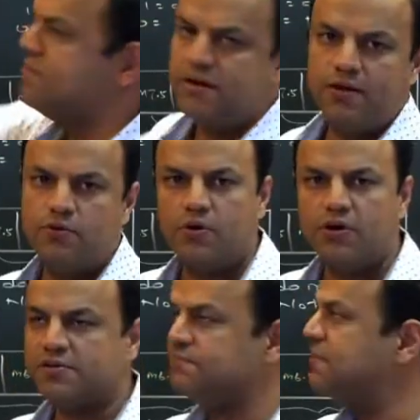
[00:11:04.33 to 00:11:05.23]
anything you want,
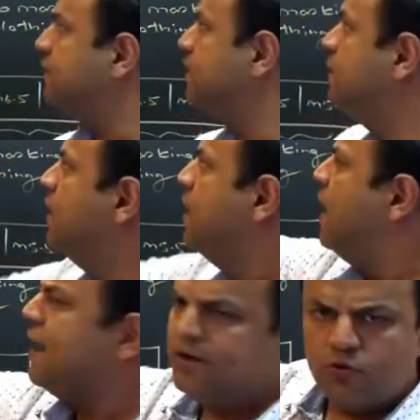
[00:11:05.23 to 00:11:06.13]
doesn't matter.
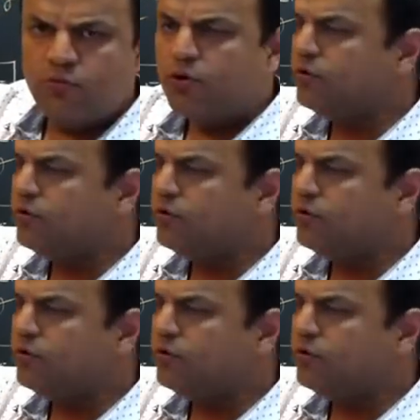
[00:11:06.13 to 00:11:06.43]
I don't want